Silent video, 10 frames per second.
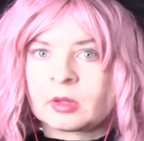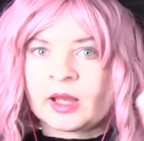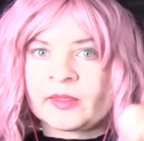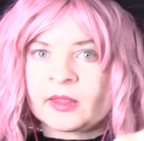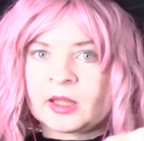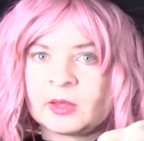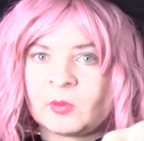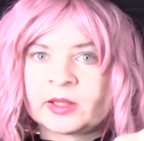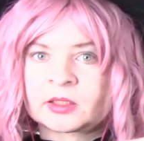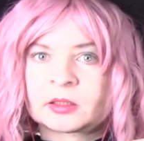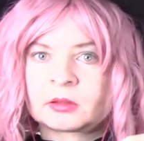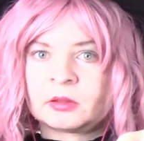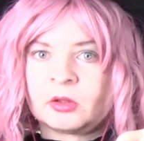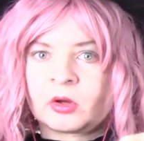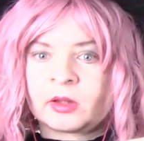and he went
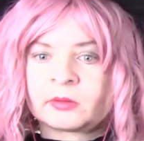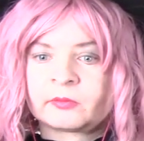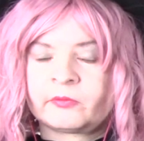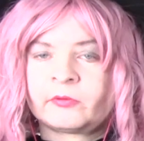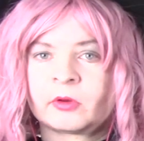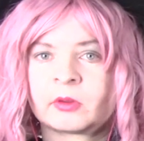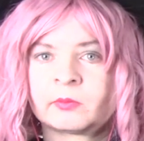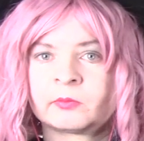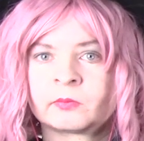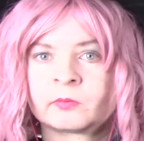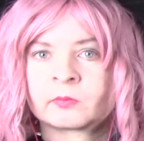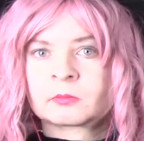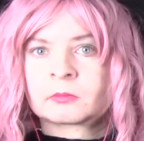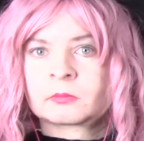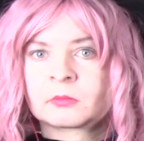looking for them.
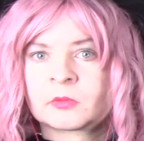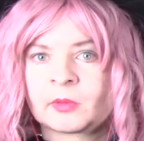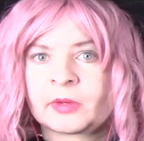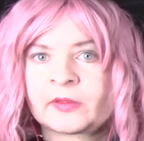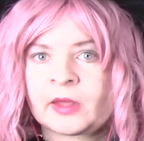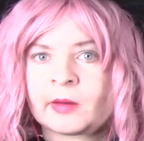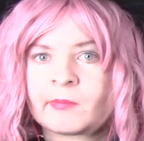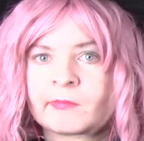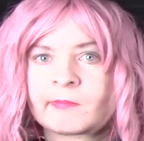Something like that.